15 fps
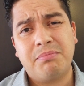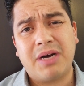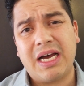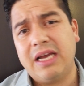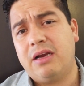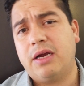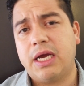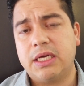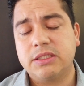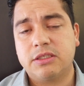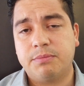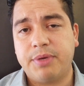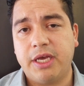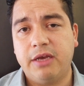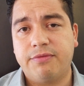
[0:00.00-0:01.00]
buyer has
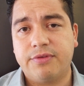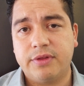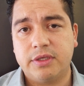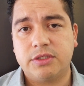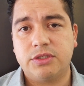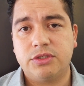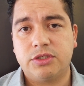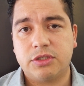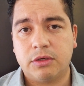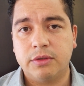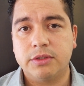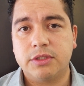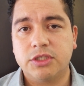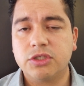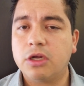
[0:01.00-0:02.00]
to pay for this
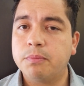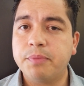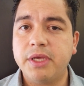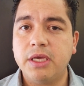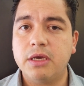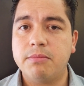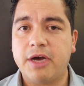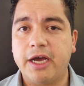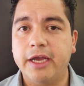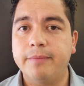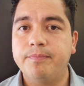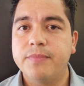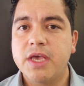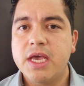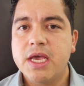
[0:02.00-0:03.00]
insurance. It's called PMI.